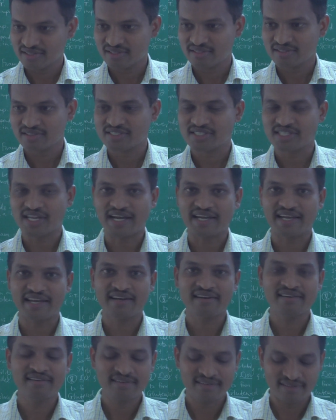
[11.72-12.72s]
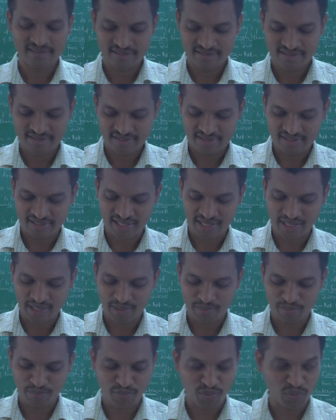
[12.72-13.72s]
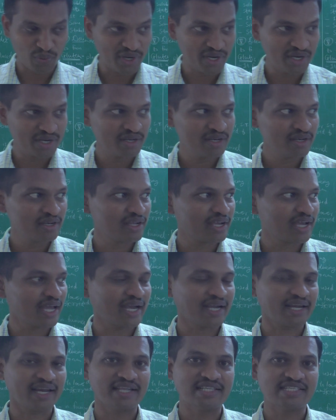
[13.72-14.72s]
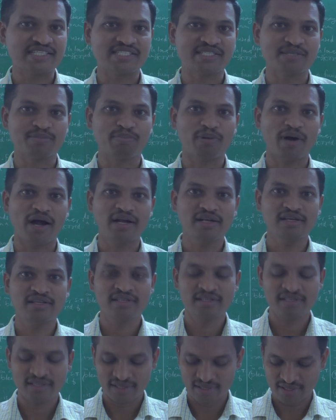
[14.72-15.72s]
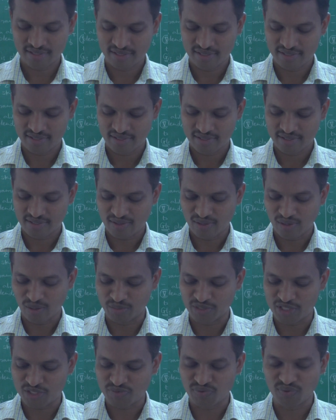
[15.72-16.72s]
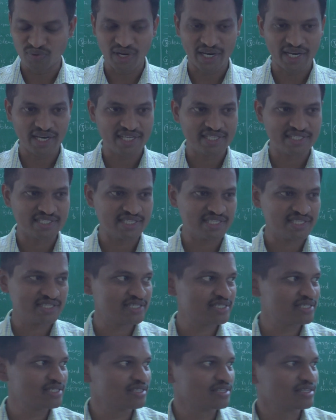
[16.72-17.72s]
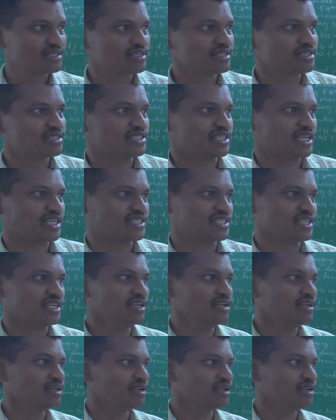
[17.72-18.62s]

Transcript: started the protein characterization part of this food analysis section.